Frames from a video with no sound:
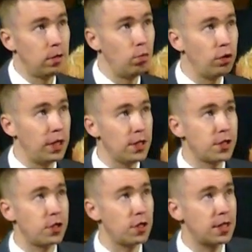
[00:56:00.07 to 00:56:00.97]
What
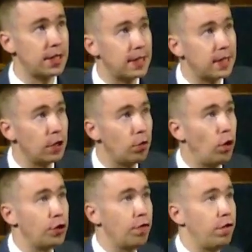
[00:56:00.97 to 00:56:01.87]
else does he, the
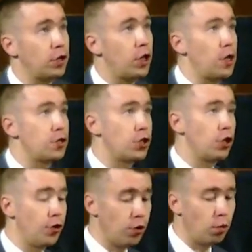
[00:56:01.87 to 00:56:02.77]
wonderful
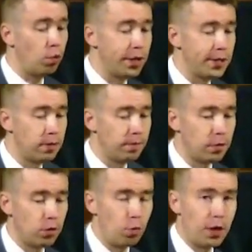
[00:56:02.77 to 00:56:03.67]
counselor, know?
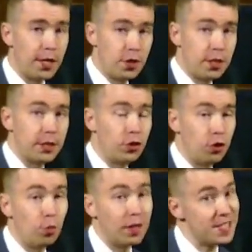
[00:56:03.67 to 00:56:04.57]
Or what else does he
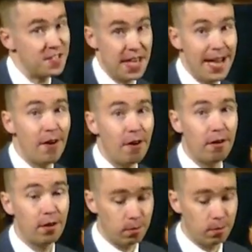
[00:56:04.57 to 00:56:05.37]
do? Well, he's there.